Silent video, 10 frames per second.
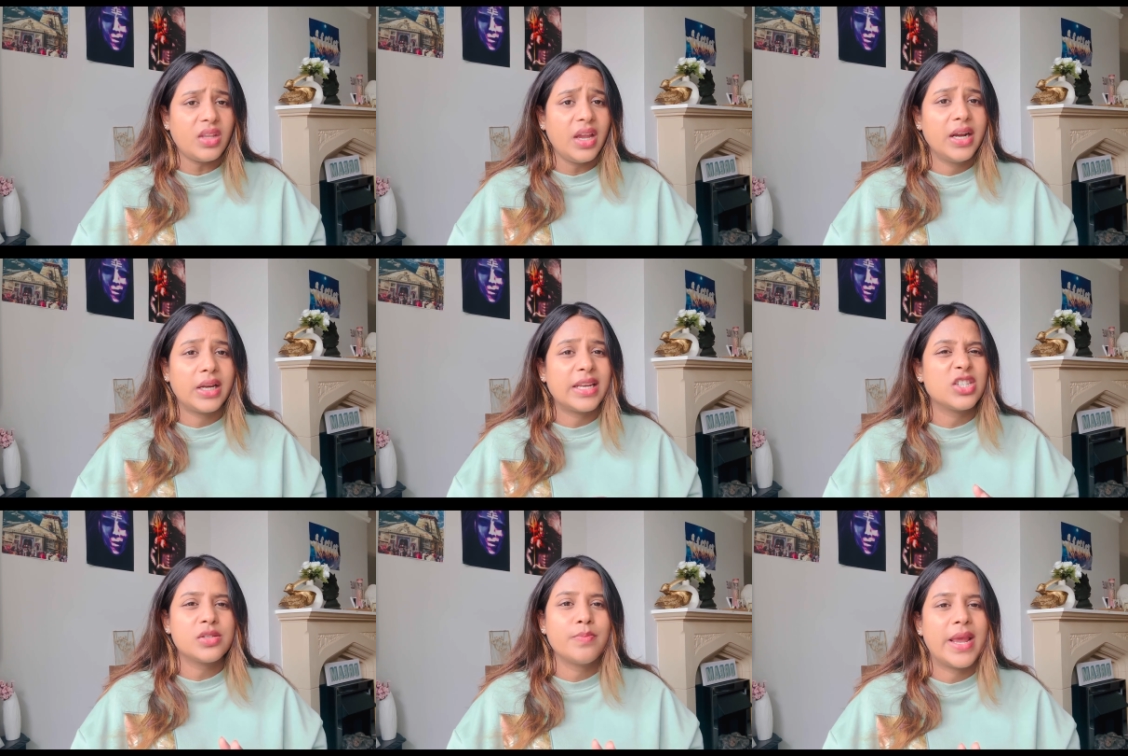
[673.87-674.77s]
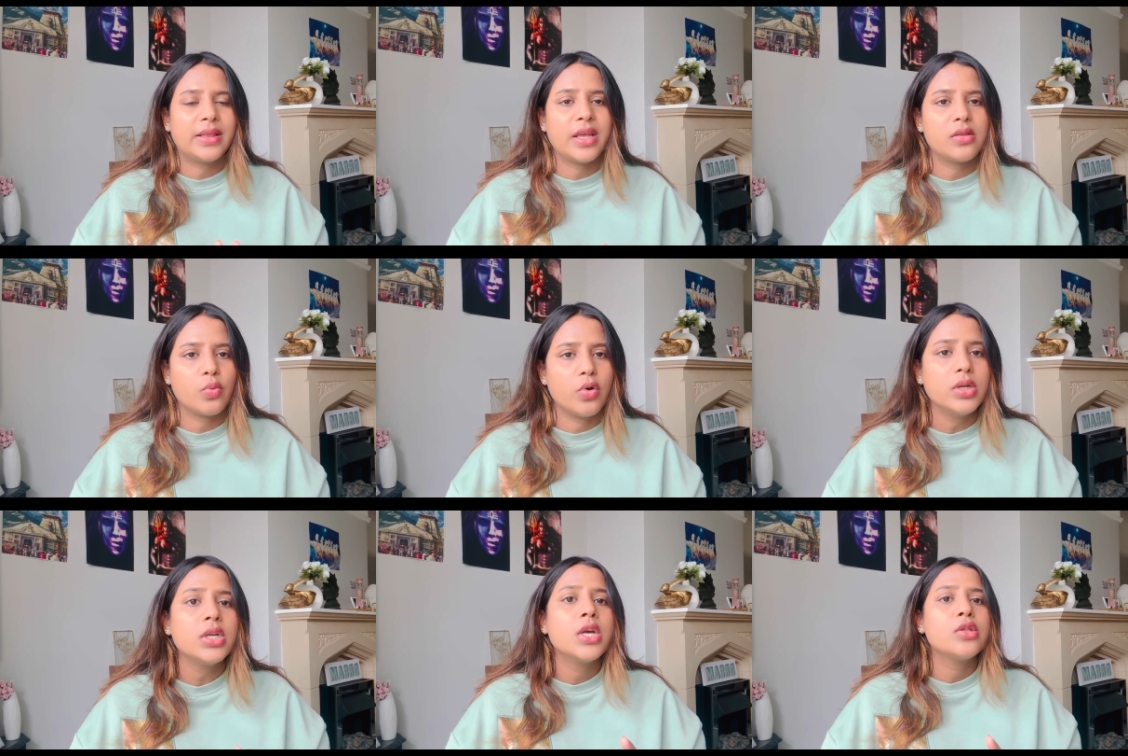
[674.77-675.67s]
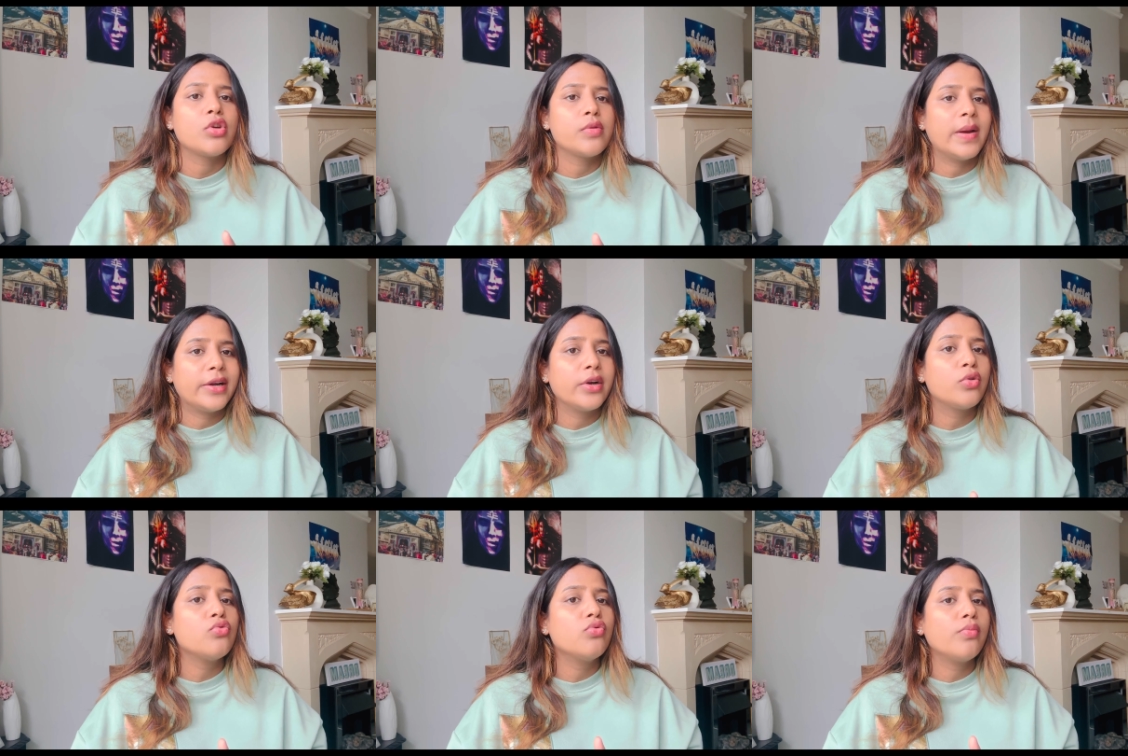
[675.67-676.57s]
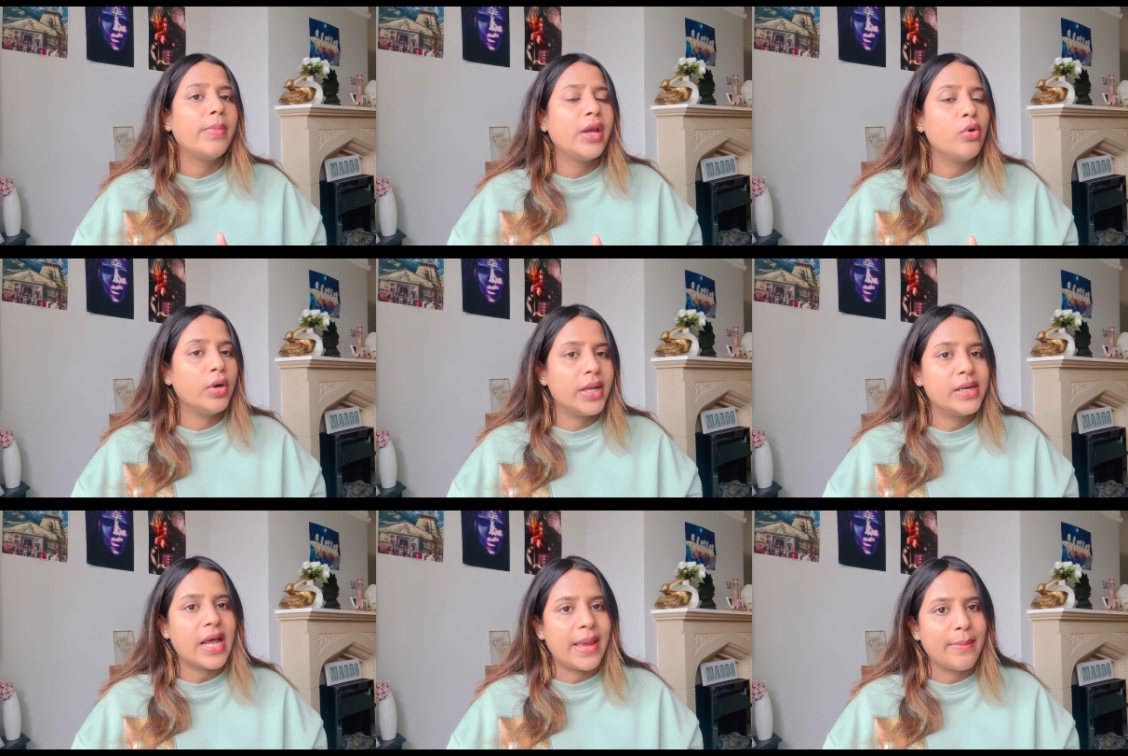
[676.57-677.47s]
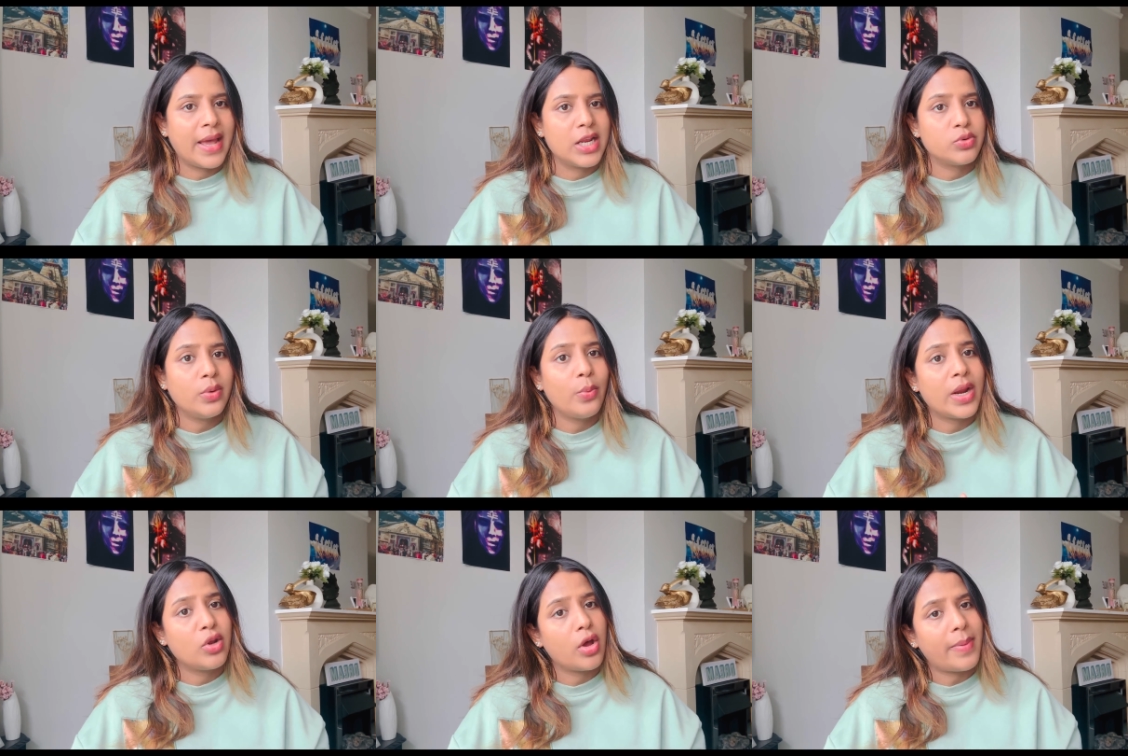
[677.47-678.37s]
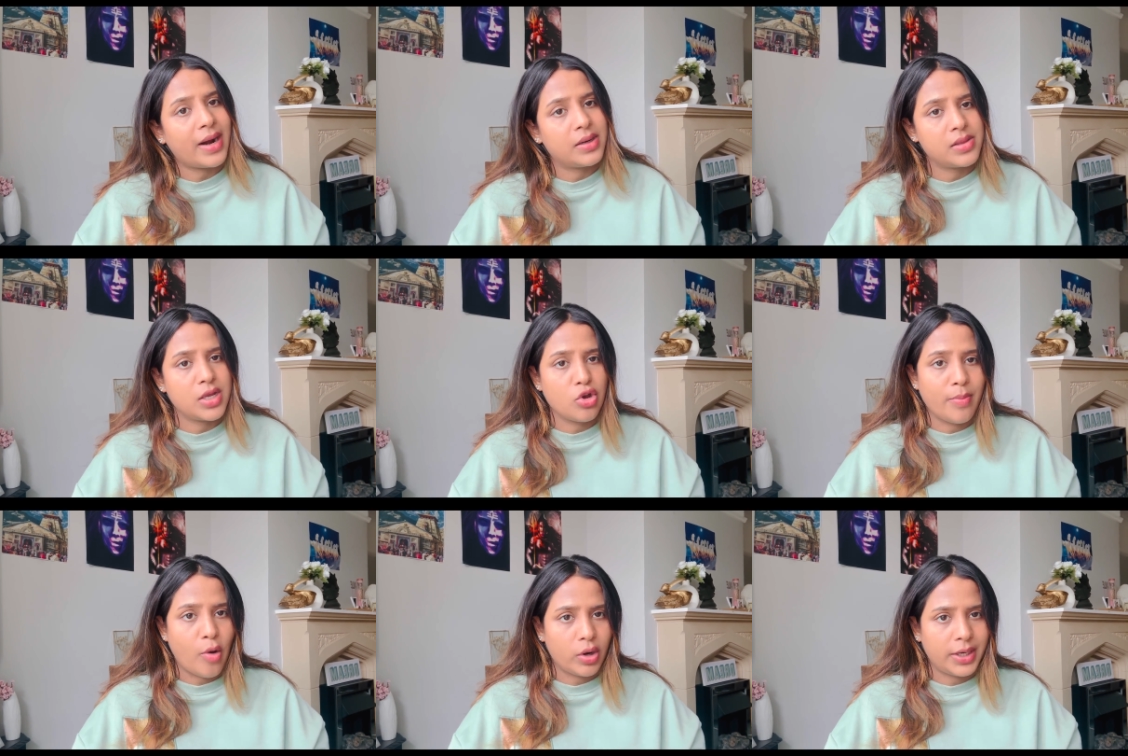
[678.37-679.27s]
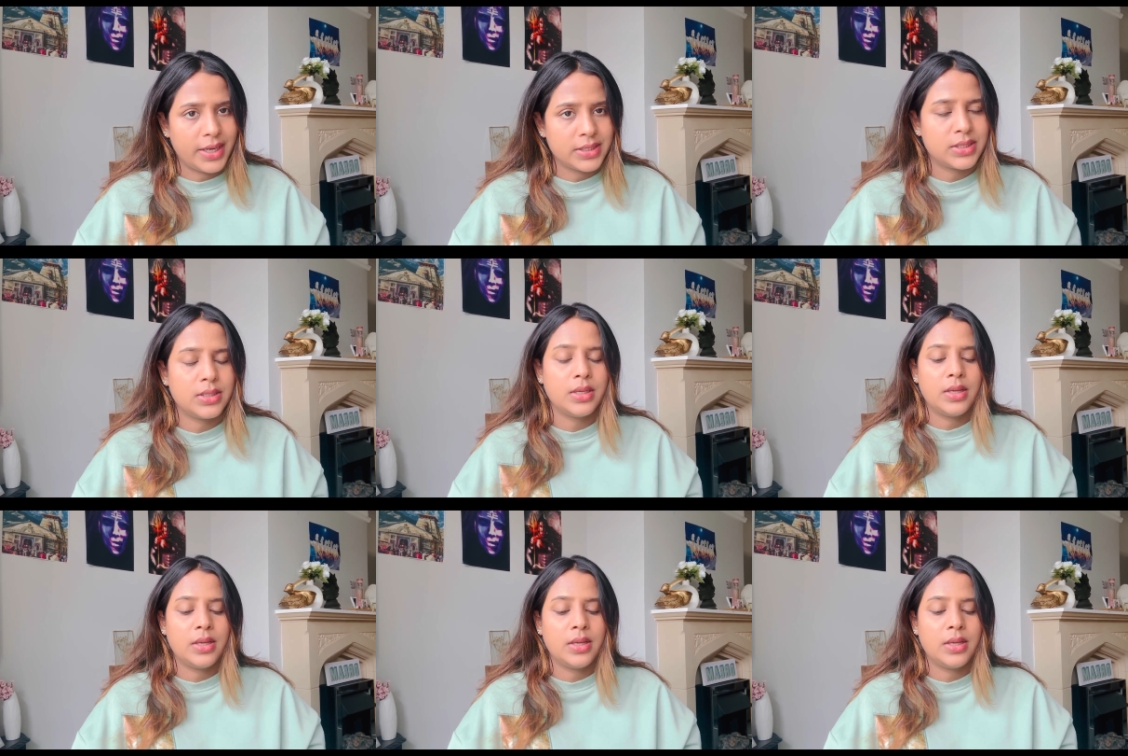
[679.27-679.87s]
it can just make things worse. So it's better to be good in time management when you are practicing your mock test.